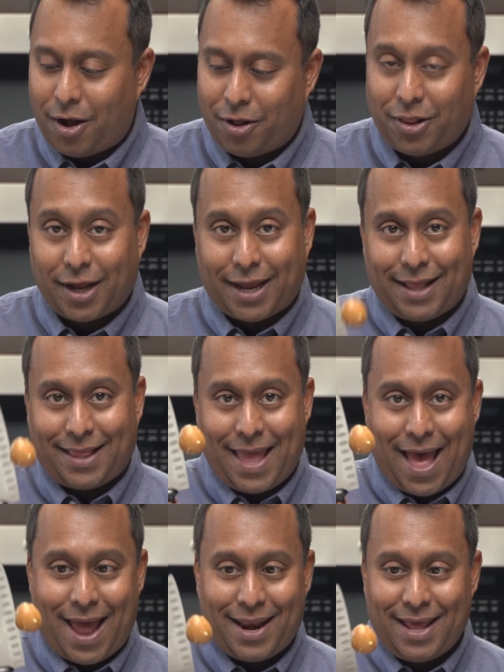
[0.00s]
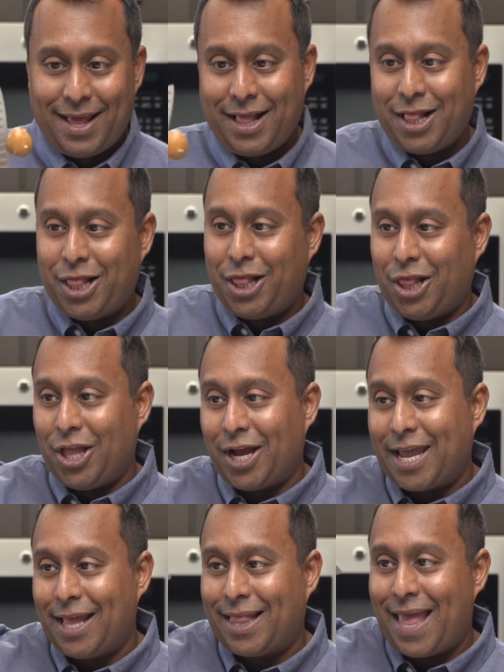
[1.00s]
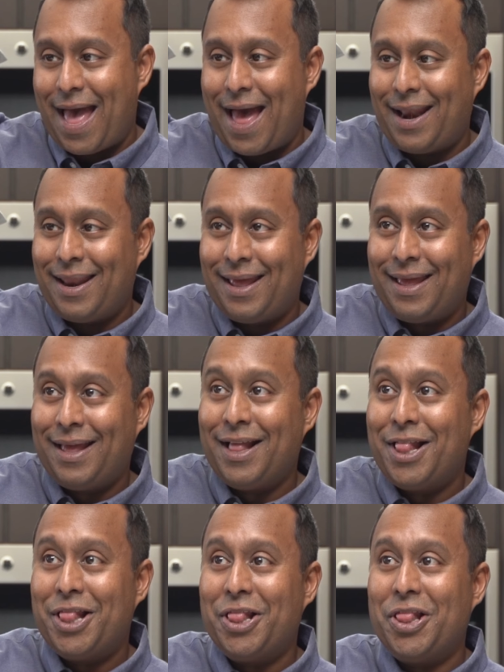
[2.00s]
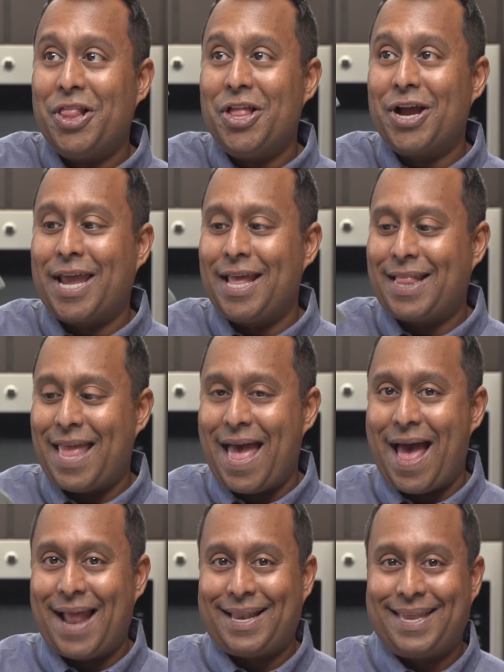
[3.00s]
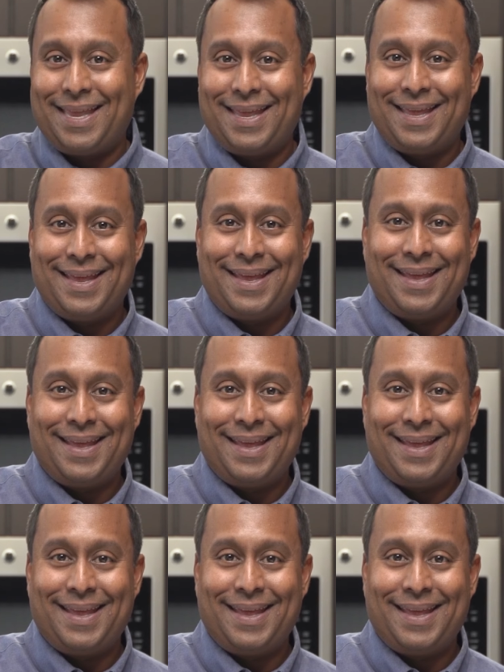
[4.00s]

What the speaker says: Oh, look at that. Look at that. Look at that.